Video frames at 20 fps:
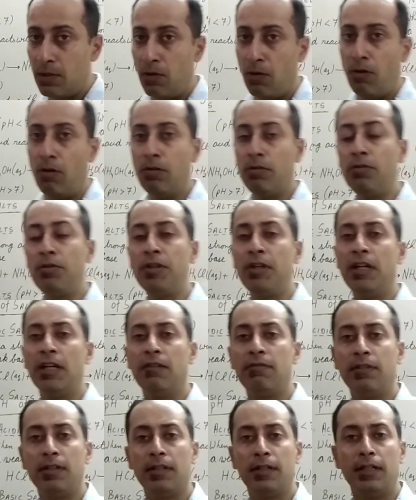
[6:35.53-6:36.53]
Although you
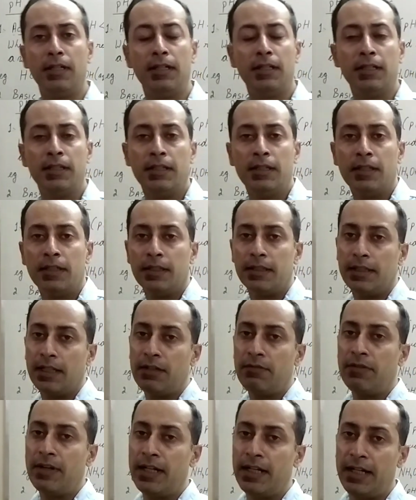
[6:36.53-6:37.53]
have learned
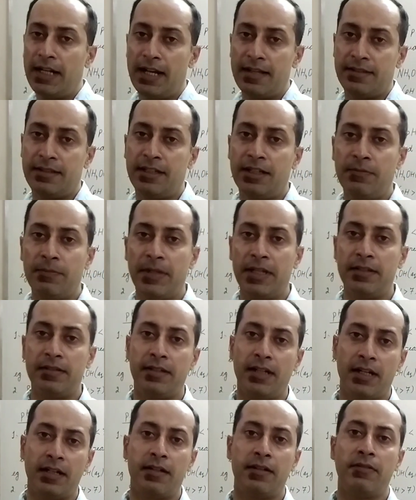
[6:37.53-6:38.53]
that when an acid and base
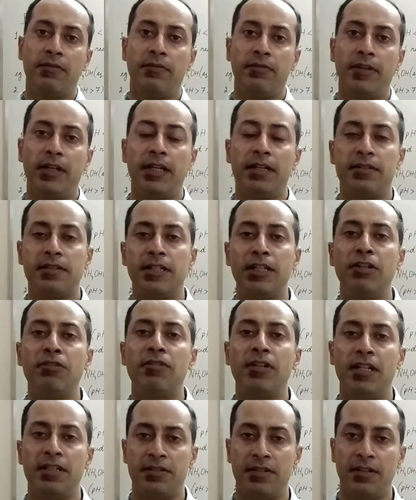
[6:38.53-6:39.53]
react, it's a
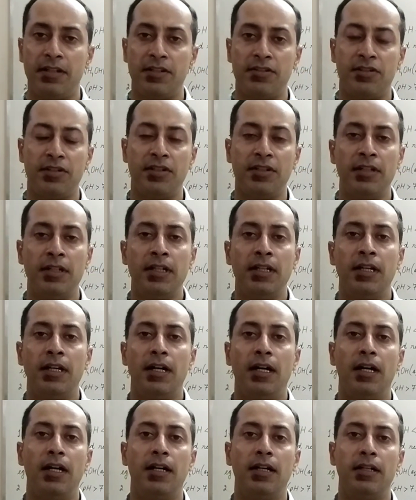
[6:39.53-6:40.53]
neutralization reaction.
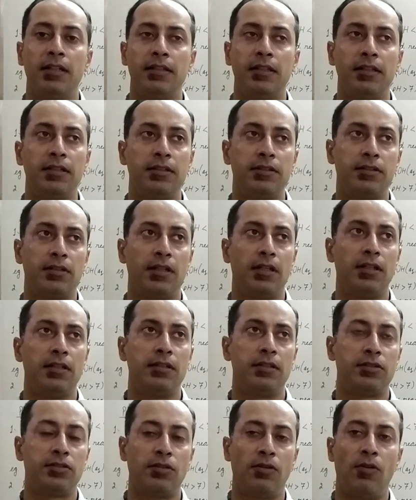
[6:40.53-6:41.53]

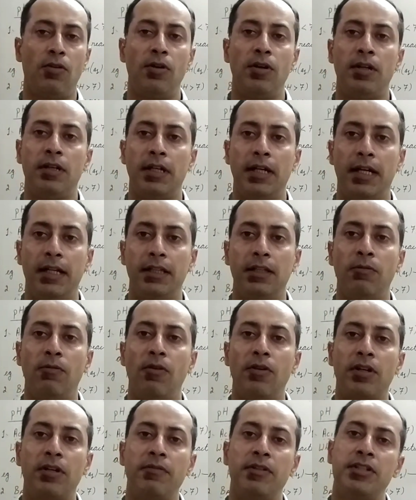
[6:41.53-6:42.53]
The salt and the
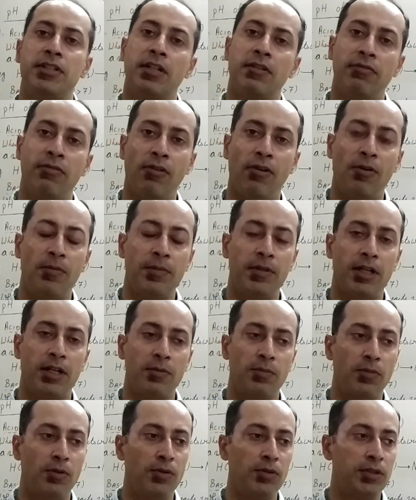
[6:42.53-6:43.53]
water which are formed
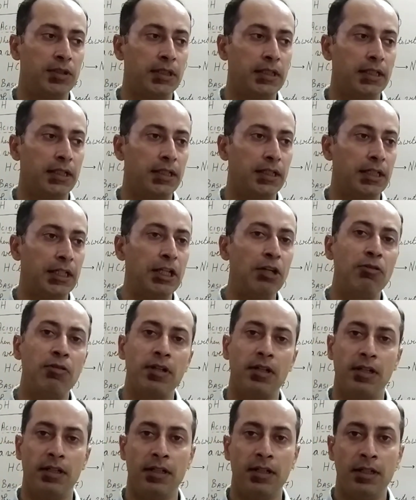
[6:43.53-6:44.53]
are both
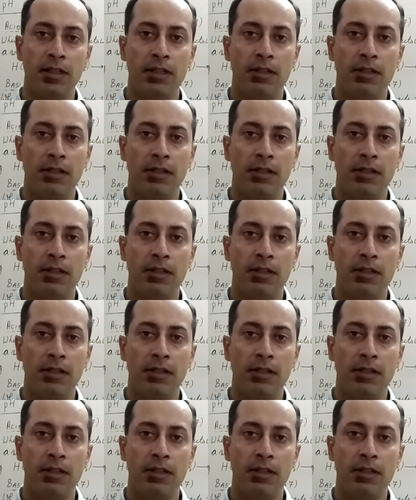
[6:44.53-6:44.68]
neutral.